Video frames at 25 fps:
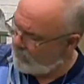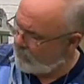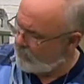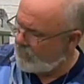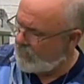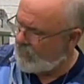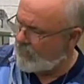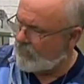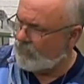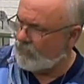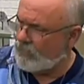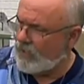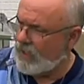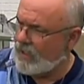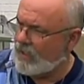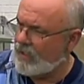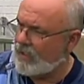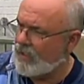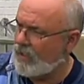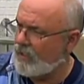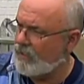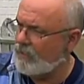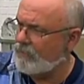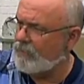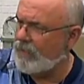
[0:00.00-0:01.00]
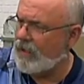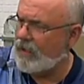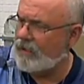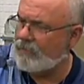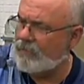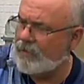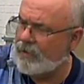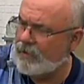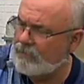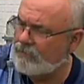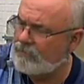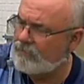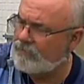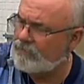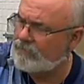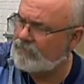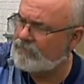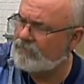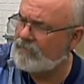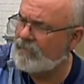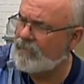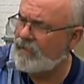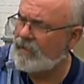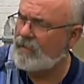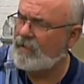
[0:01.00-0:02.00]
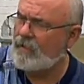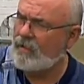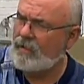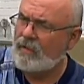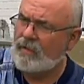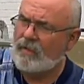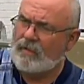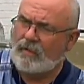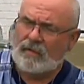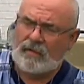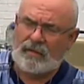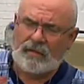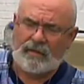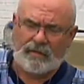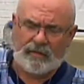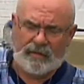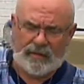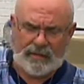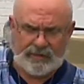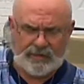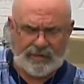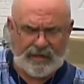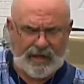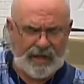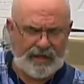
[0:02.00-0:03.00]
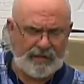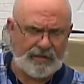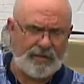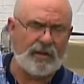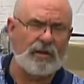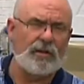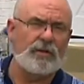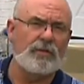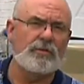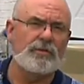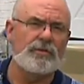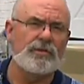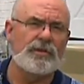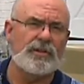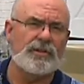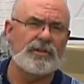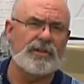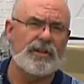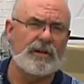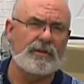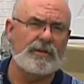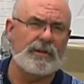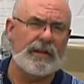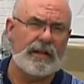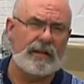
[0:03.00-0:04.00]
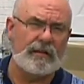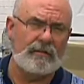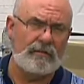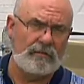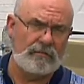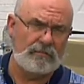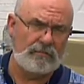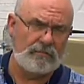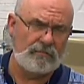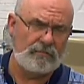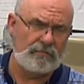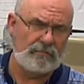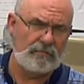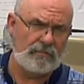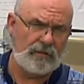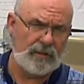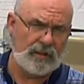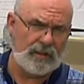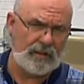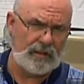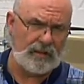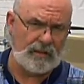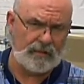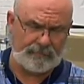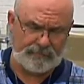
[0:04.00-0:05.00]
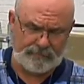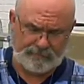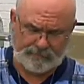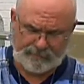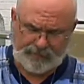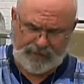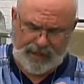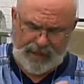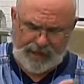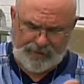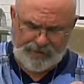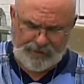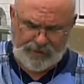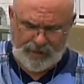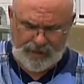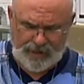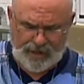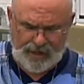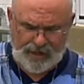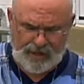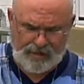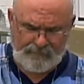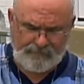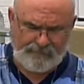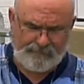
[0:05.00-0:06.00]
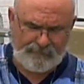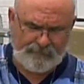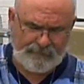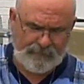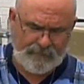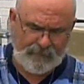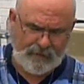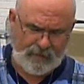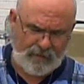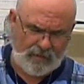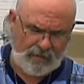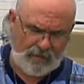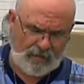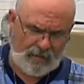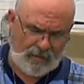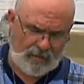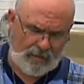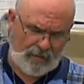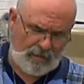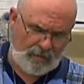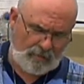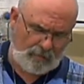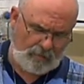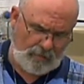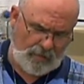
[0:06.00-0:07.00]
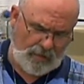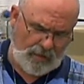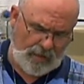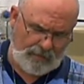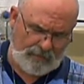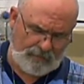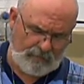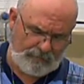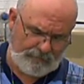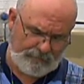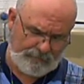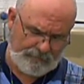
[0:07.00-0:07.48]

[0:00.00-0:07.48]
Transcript: of the rain gear, by the way. This case holds the Sony action cam, one of them,